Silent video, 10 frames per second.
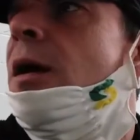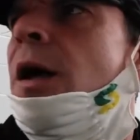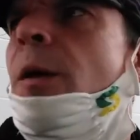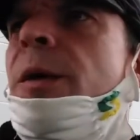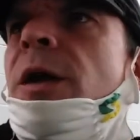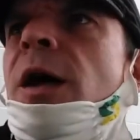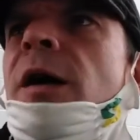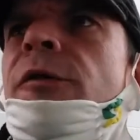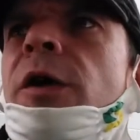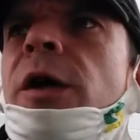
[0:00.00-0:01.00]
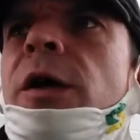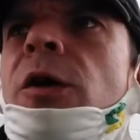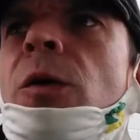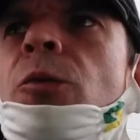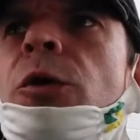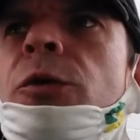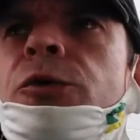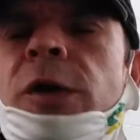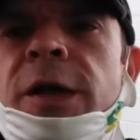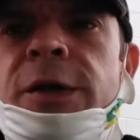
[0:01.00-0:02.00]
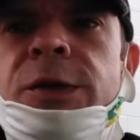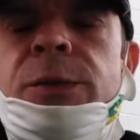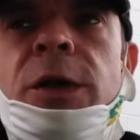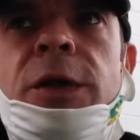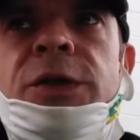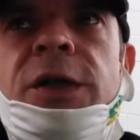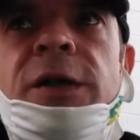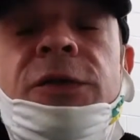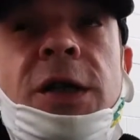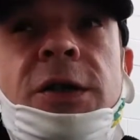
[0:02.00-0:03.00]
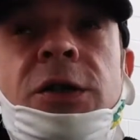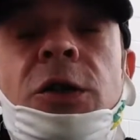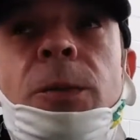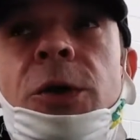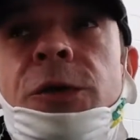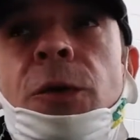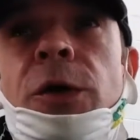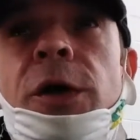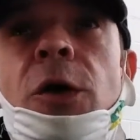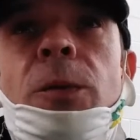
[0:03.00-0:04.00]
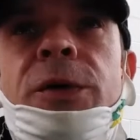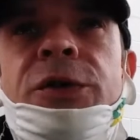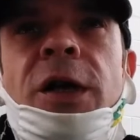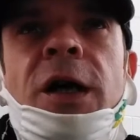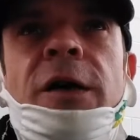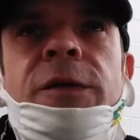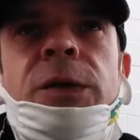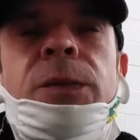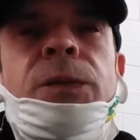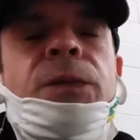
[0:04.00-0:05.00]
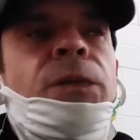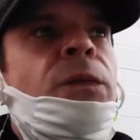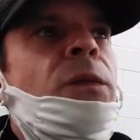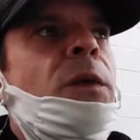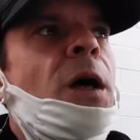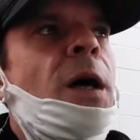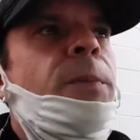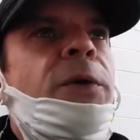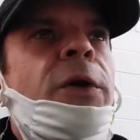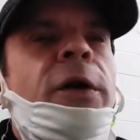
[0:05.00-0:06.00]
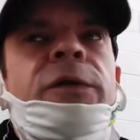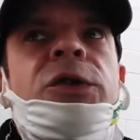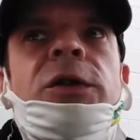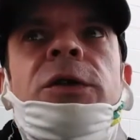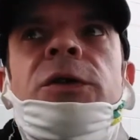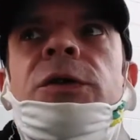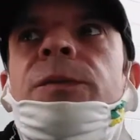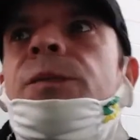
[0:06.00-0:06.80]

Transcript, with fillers: I'll be live when I get home. We're going to try to uh, see if Sexy Too Much For You Coleman's live and hop in there if she is.